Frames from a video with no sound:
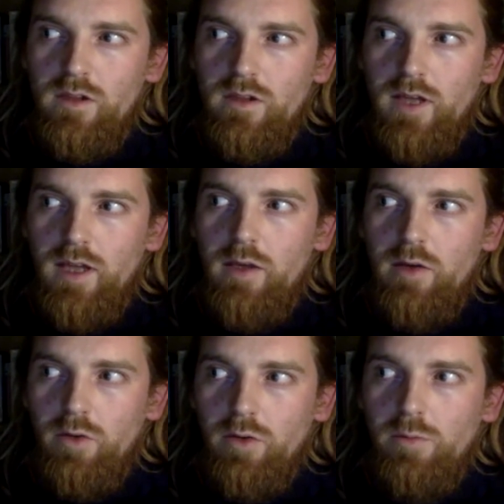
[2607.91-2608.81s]
yeah it
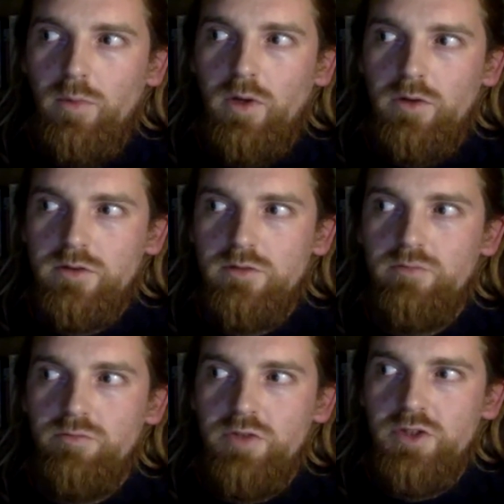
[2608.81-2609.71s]
almost
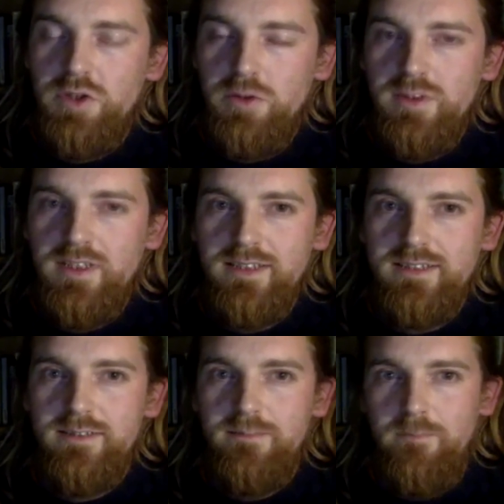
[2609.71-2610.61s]

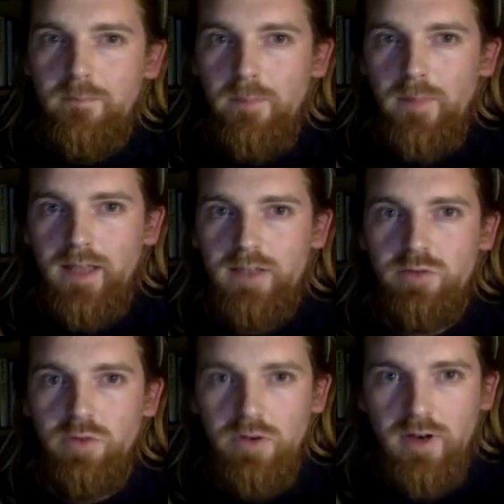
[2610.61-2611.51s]
reduces
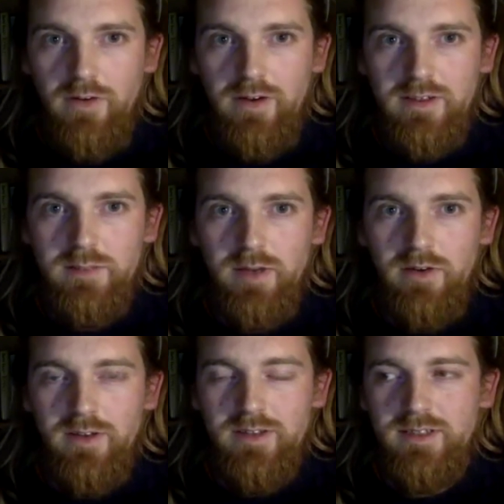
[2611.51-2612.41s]
extraordinary
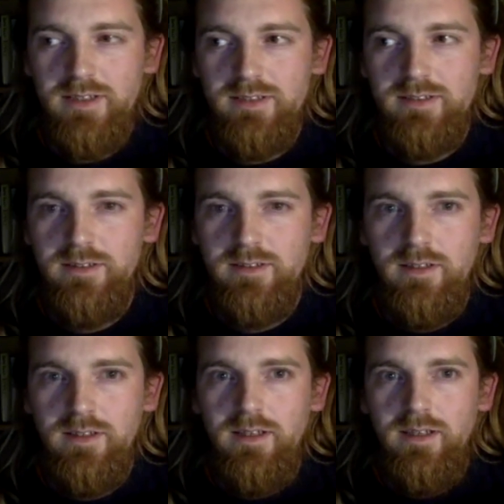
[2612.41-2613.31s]
experiences
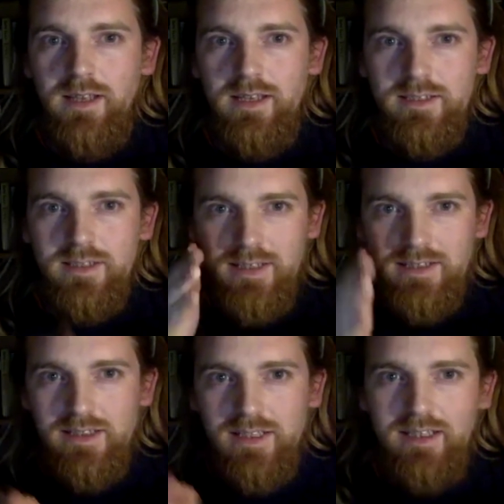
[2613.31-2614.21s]
into these
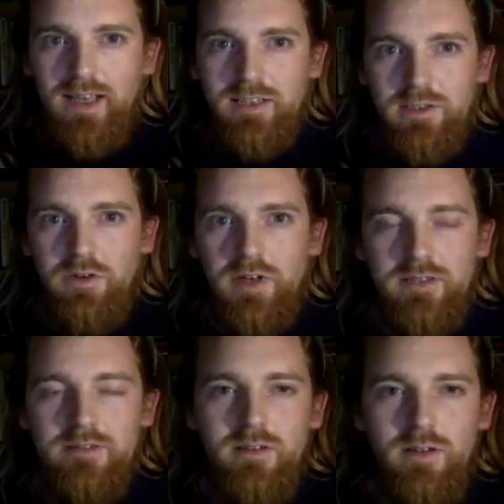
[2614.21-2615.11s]
neat
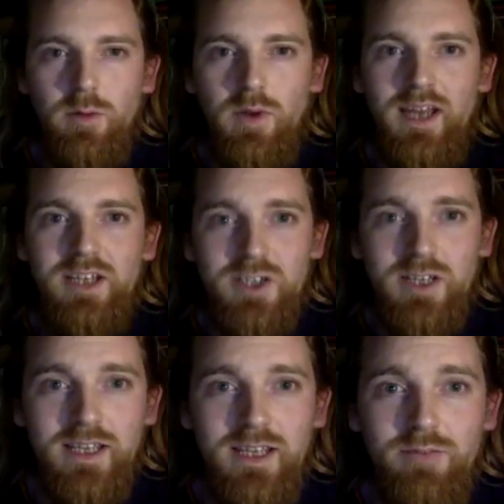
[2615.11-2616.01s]
categories when
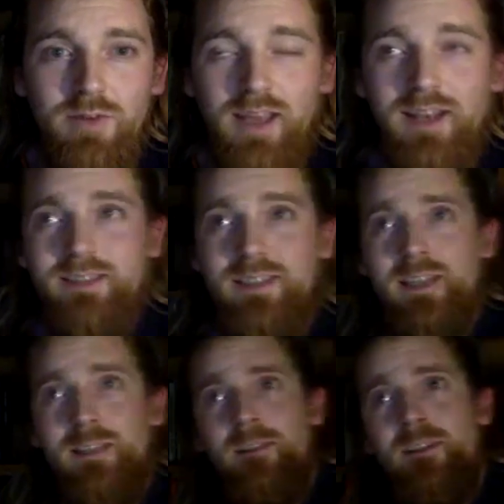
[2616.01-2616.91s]
actually in
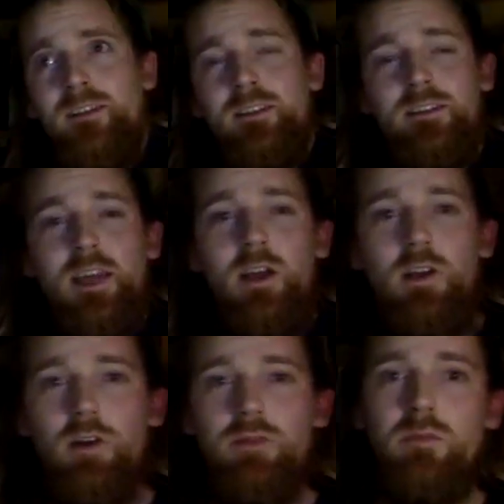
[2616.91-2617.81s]
reality
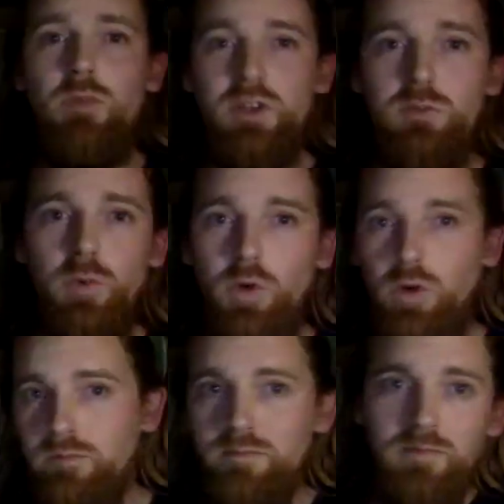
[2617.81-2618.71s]
they're often much more
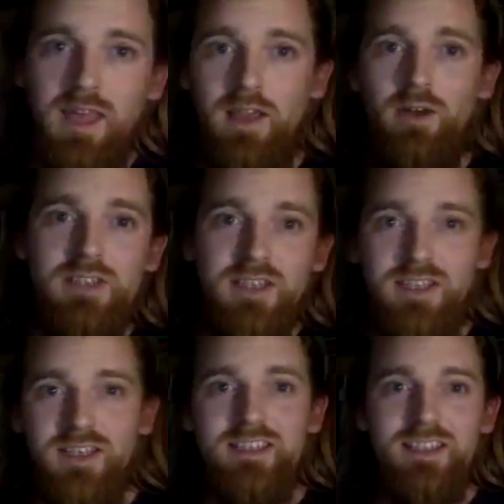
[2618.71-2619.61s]
chaotic
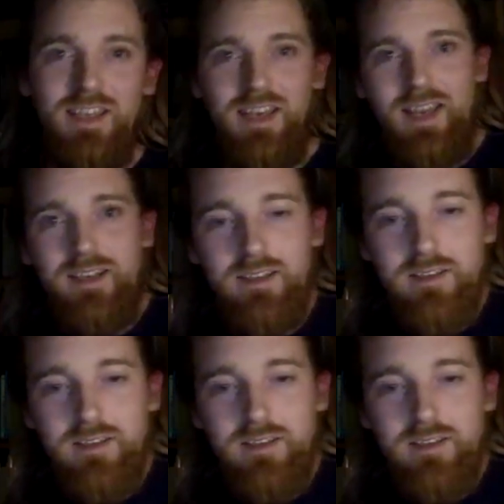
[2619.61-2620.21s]
and interconnected